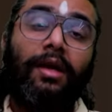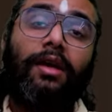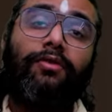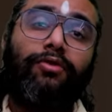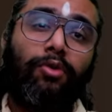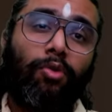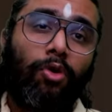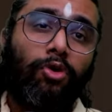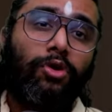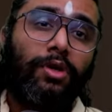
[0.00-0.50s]

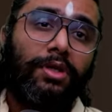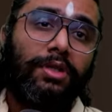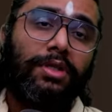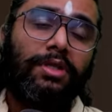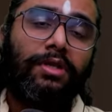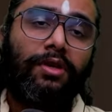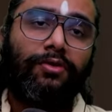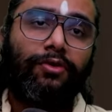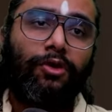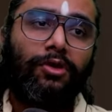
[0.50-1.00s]
If you want to
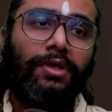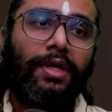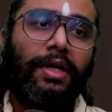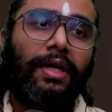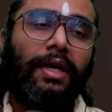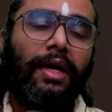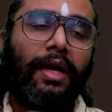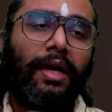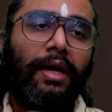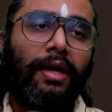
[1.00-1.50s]
register for the
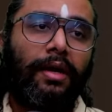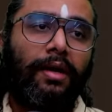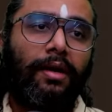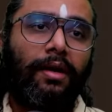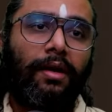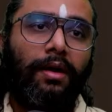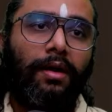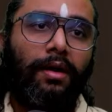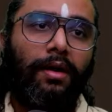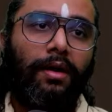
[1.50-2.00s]

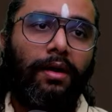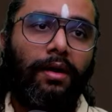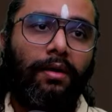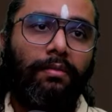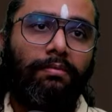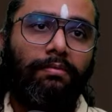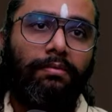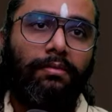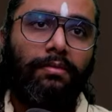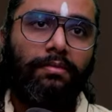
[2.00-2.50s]
entire
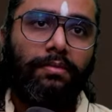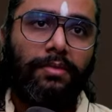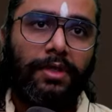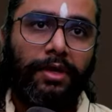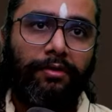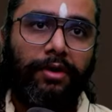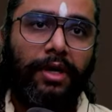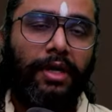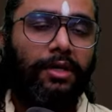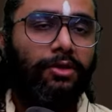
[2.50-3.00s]

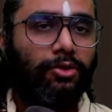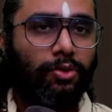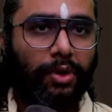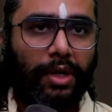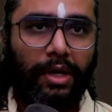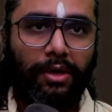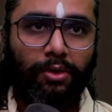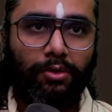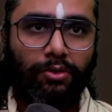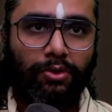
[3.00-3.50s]
7 days, you
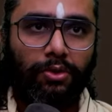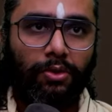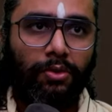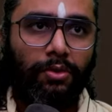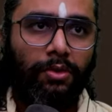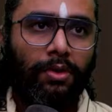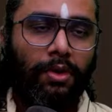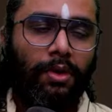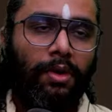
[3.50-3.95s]
can do so.